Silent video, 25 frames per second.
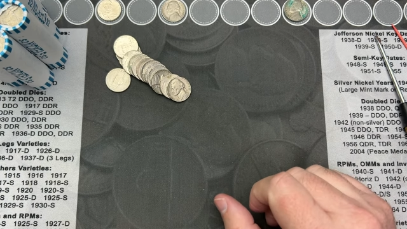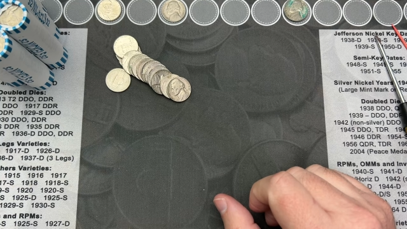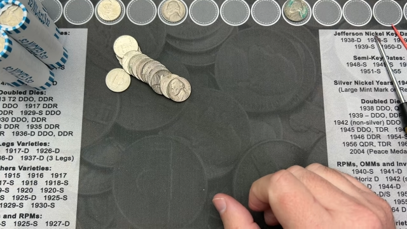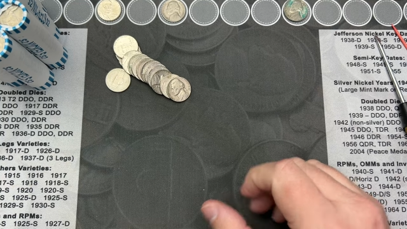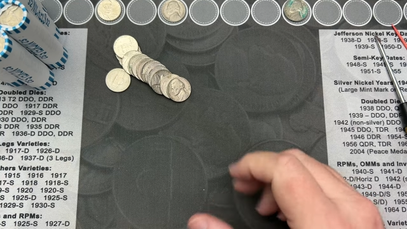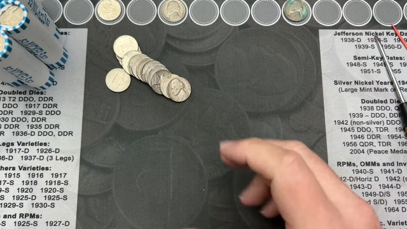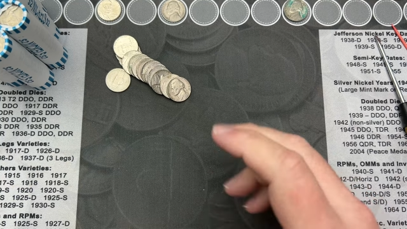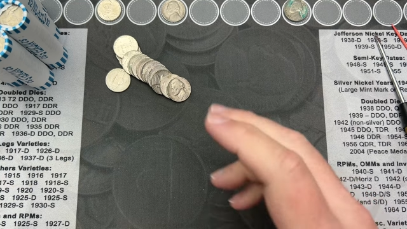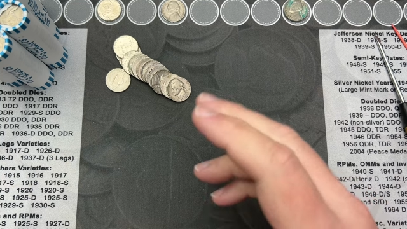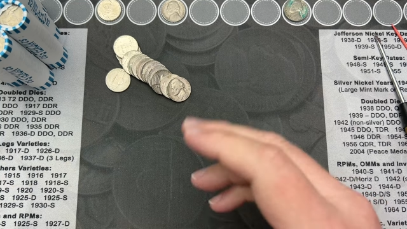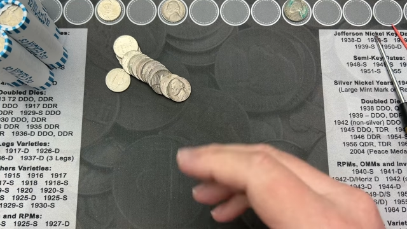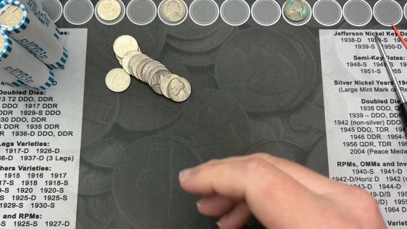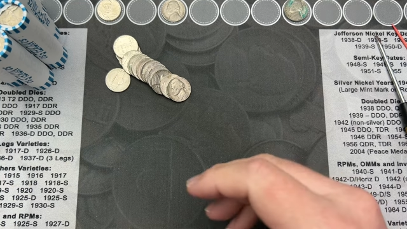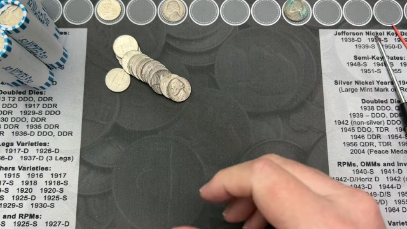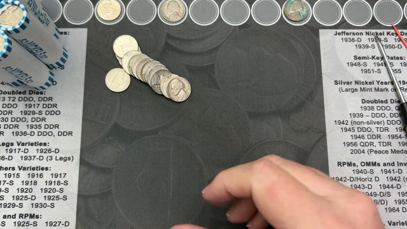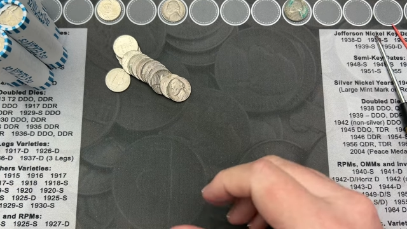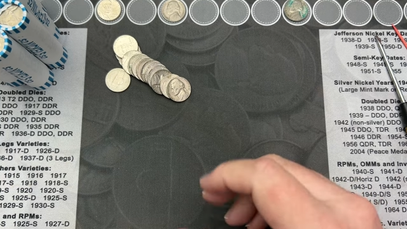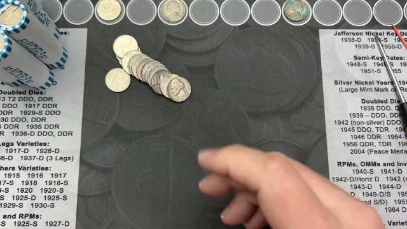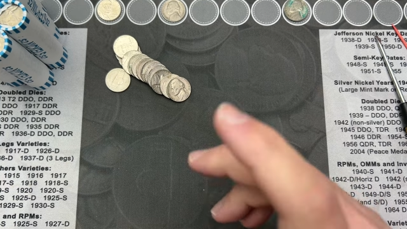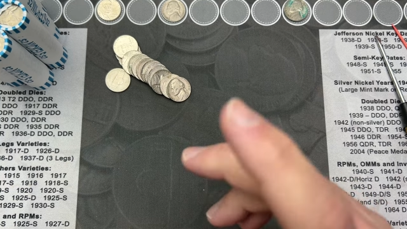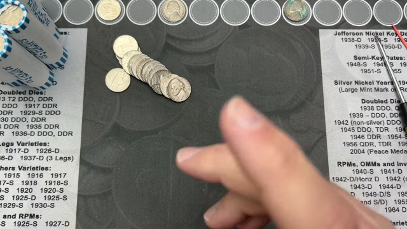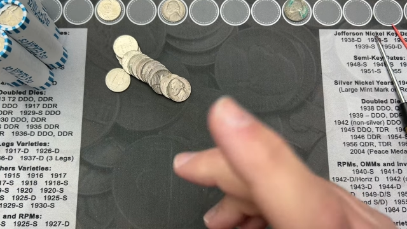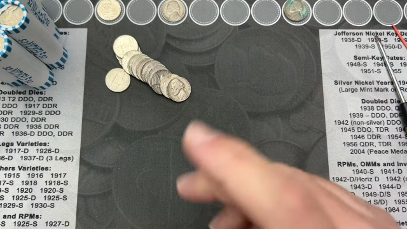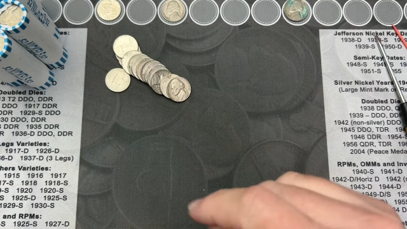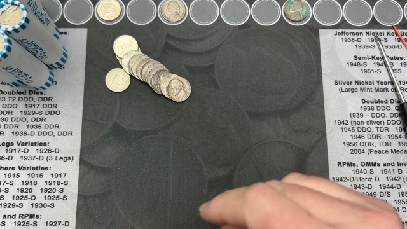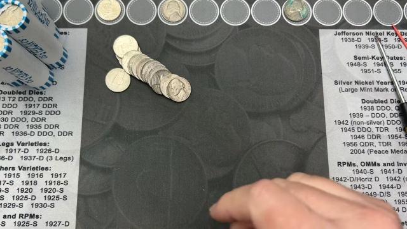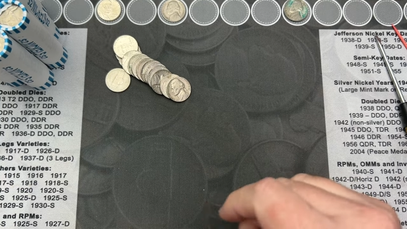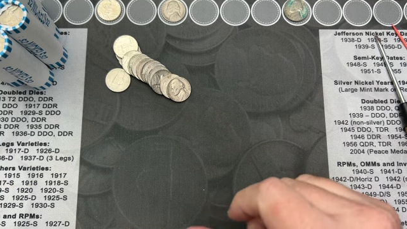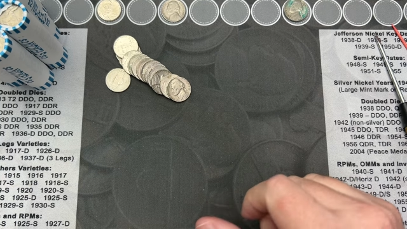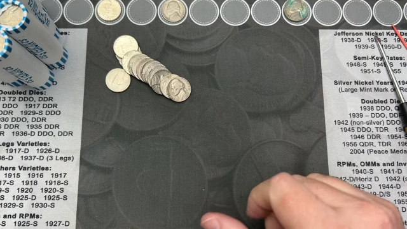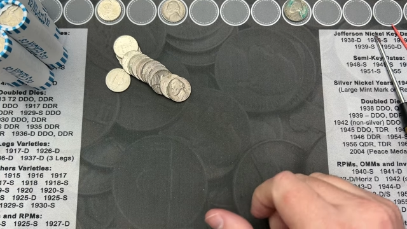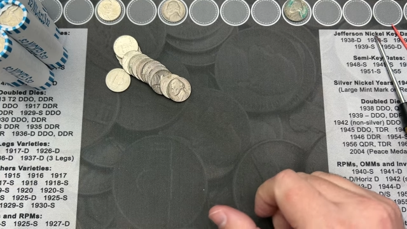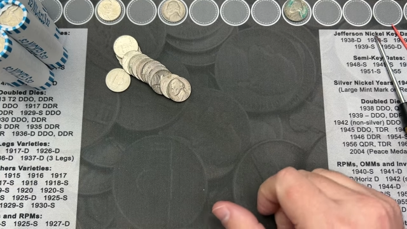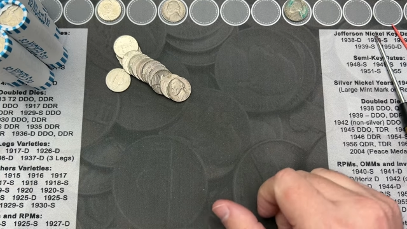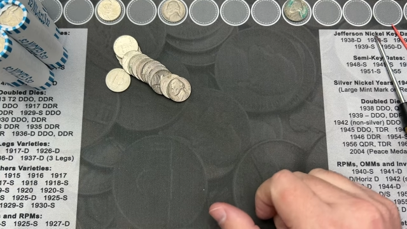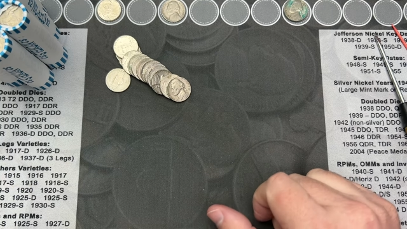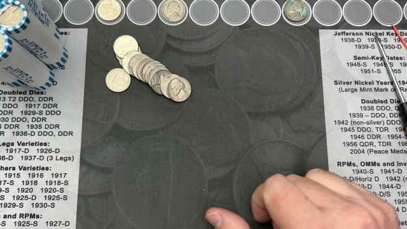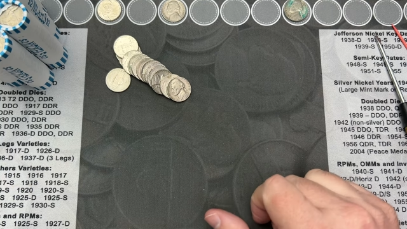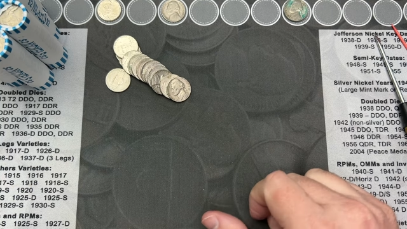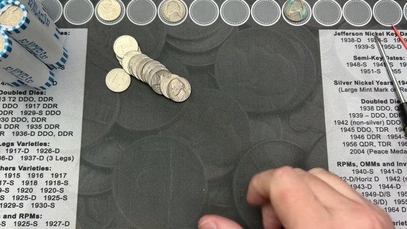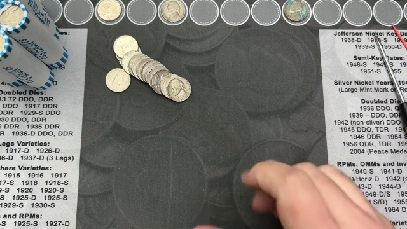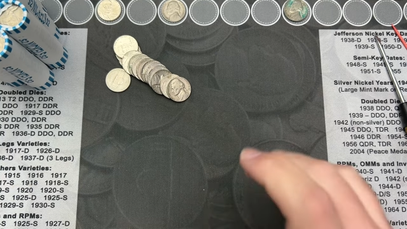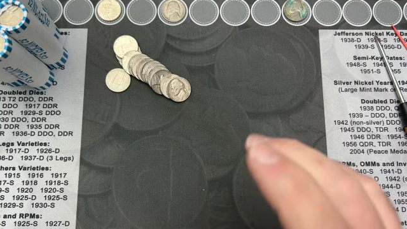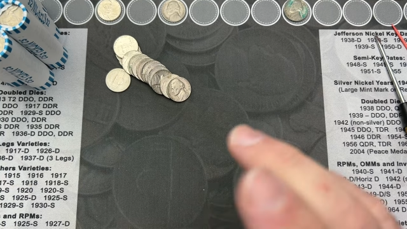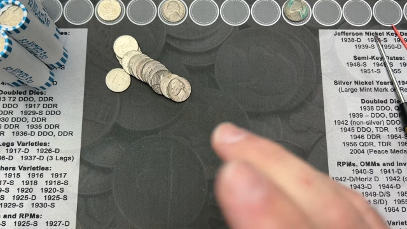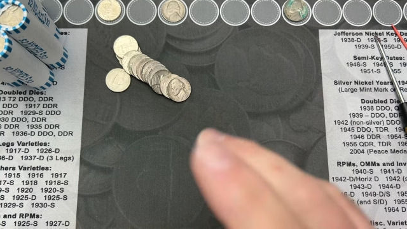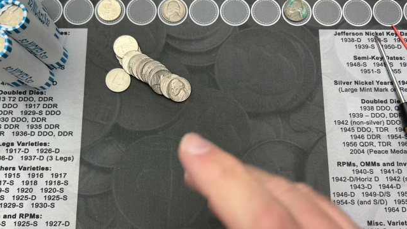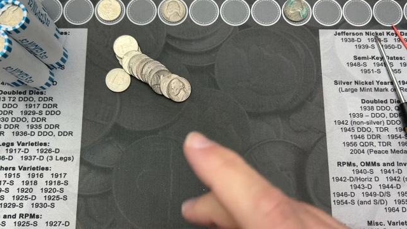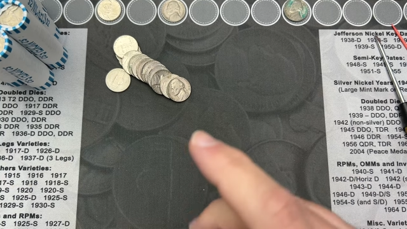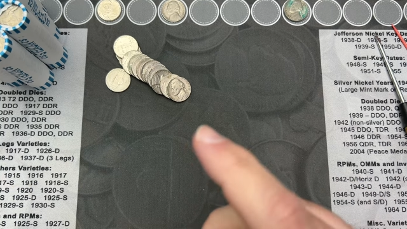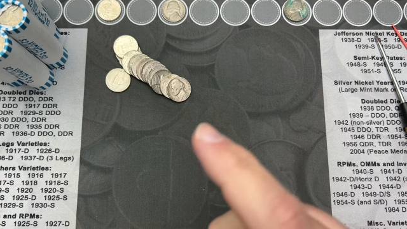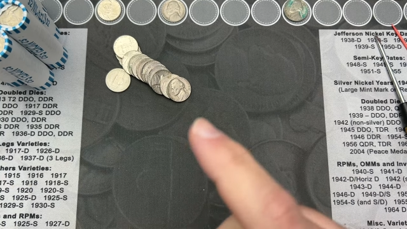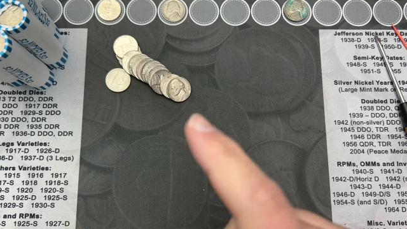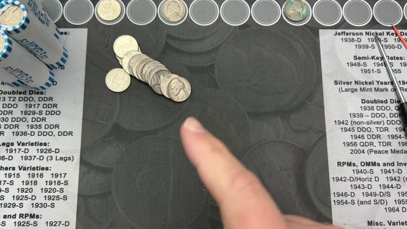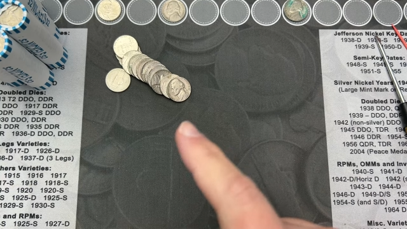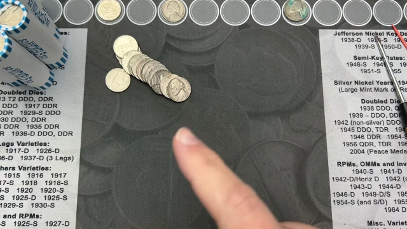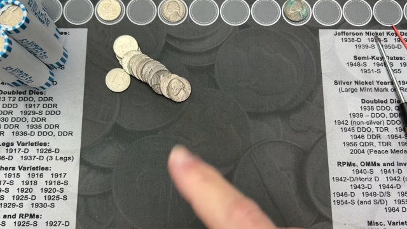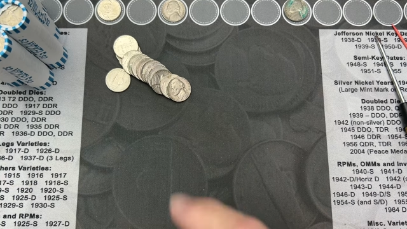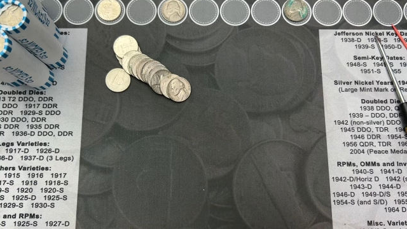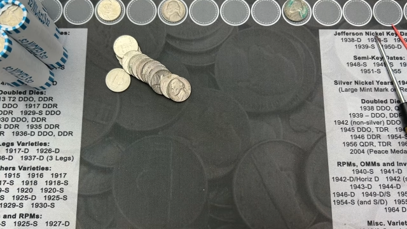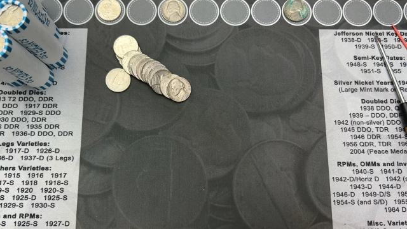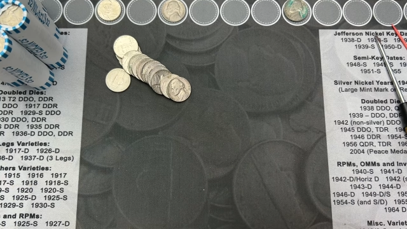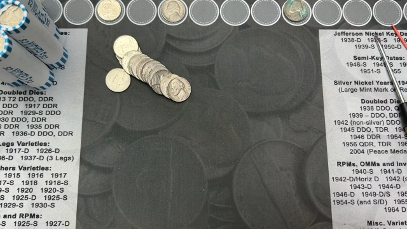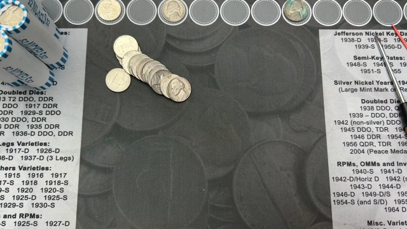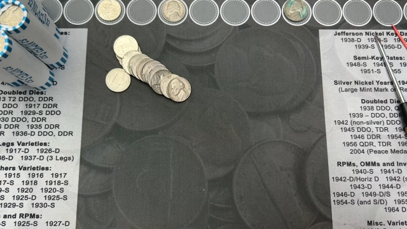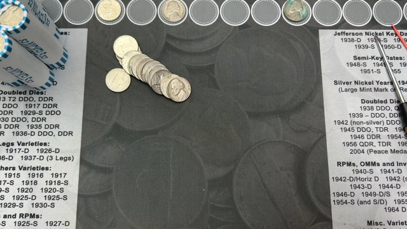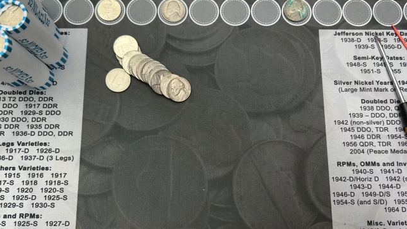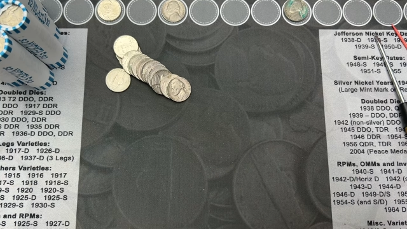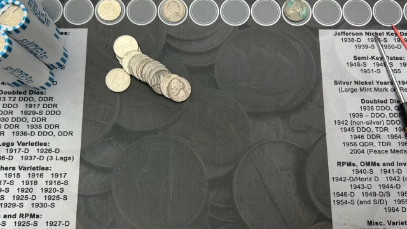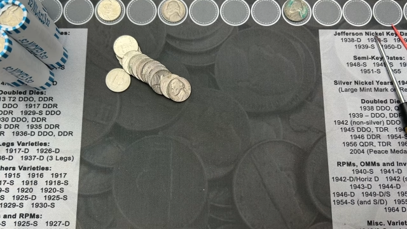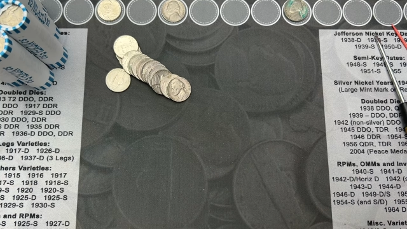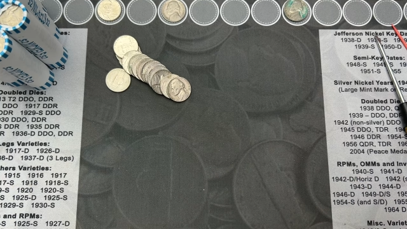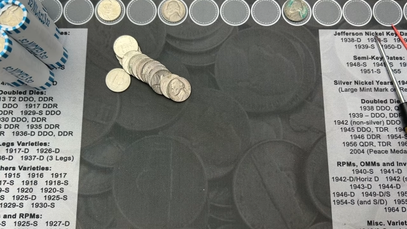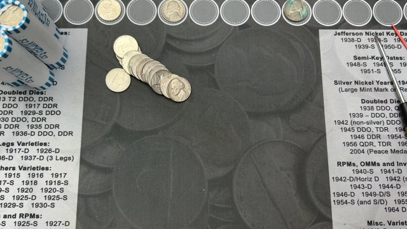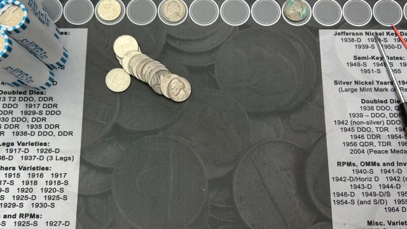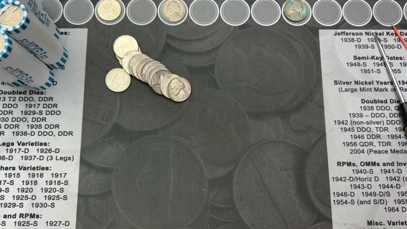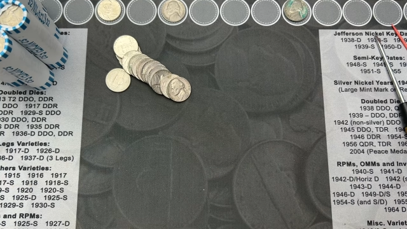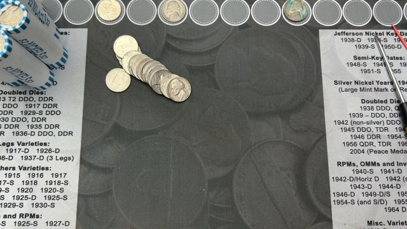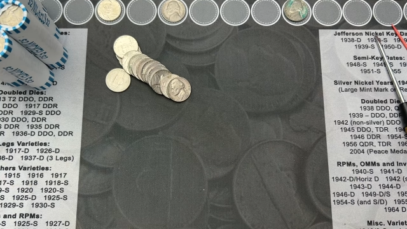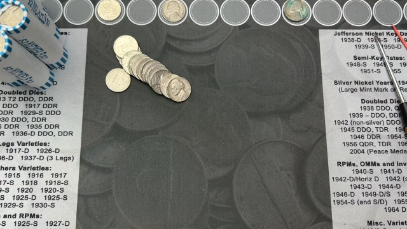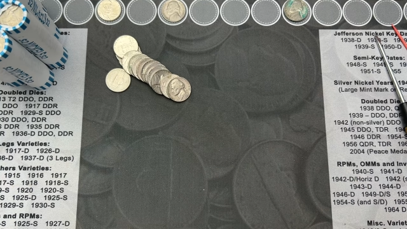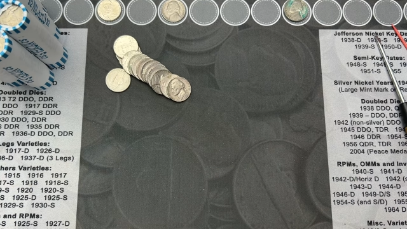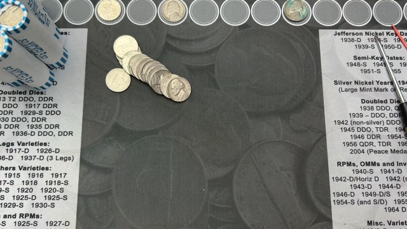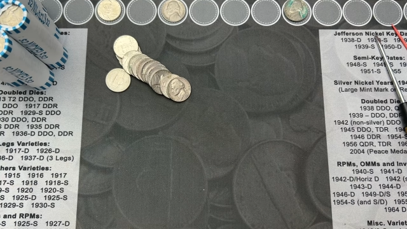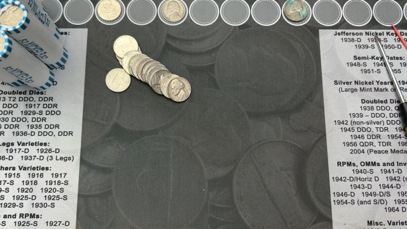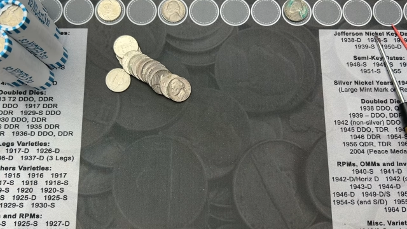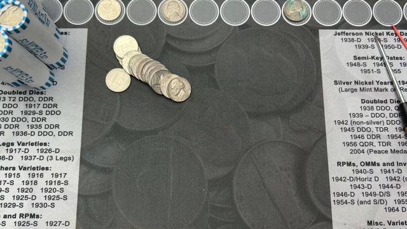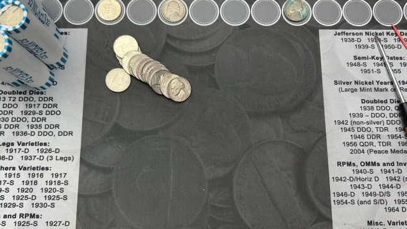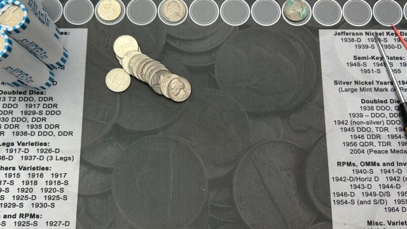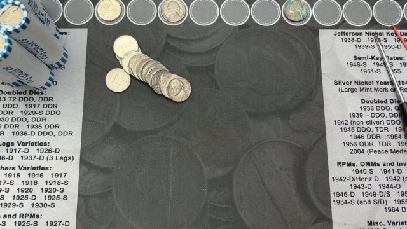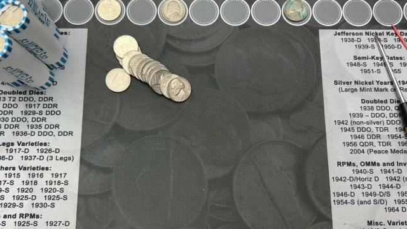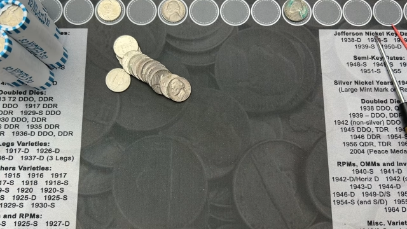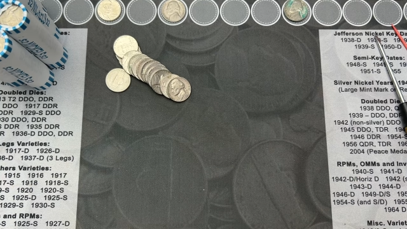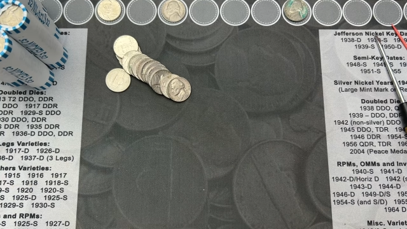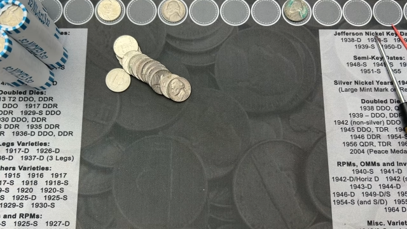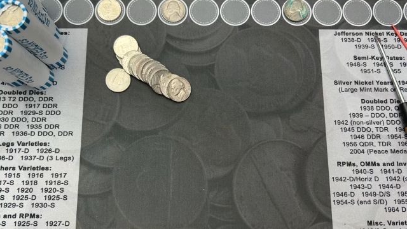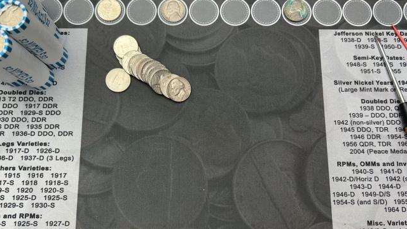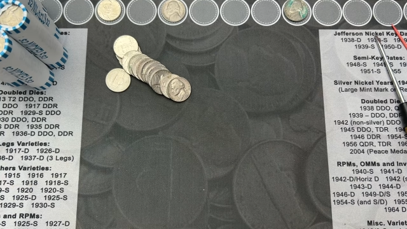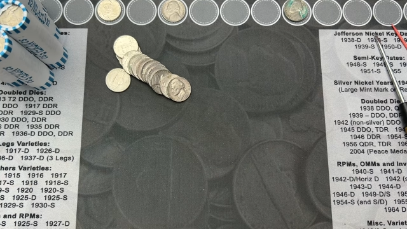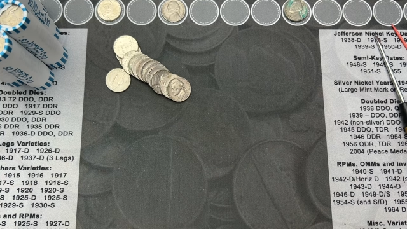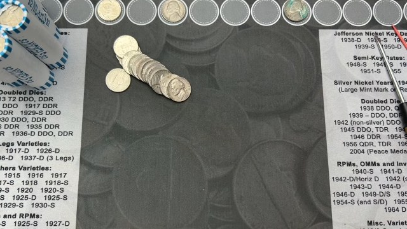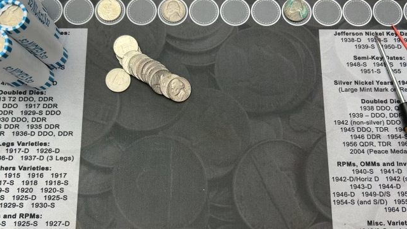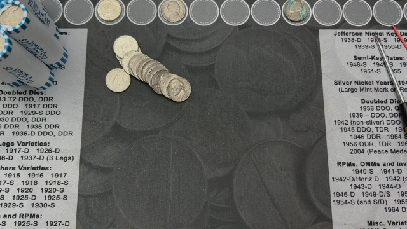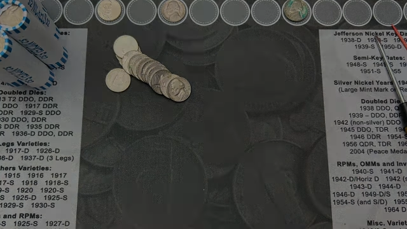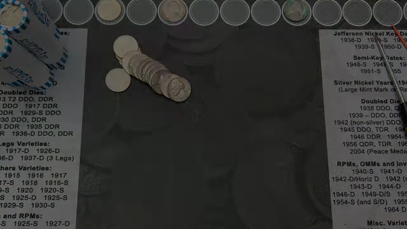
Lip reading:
Nobody's mouth can be seen.